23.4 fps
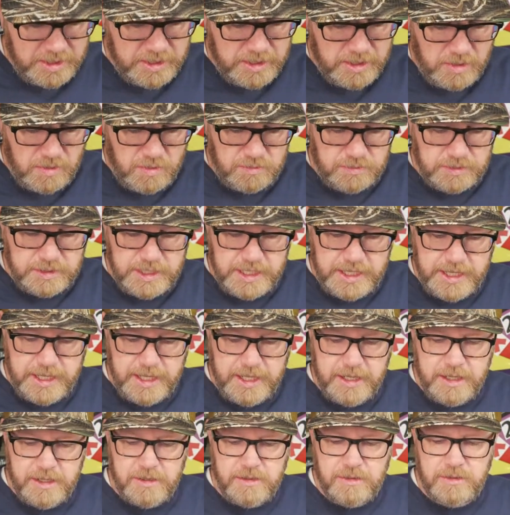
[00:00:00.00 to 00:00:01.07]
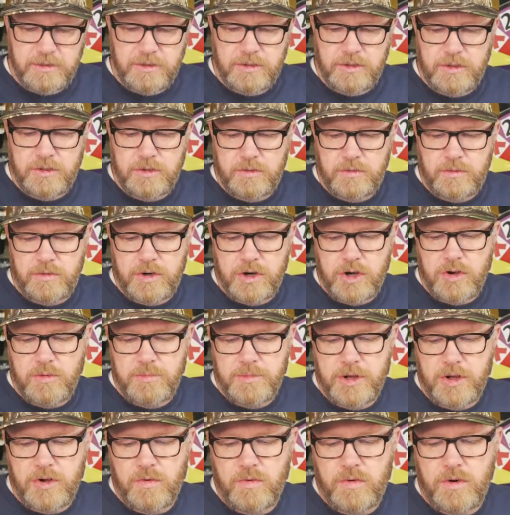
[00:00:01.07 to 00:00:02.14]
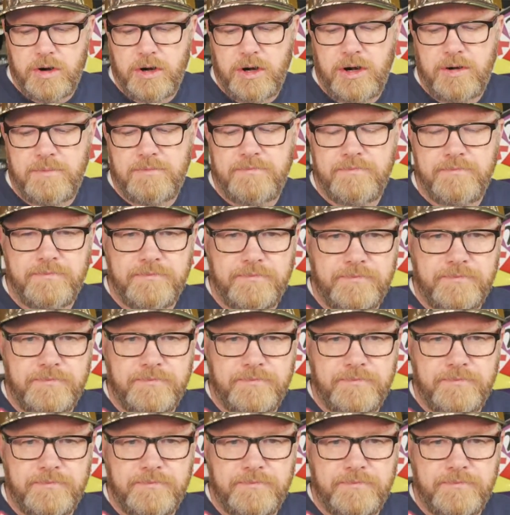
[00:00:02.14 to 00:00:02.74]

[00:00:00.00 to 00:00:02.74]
and only Robo Worm.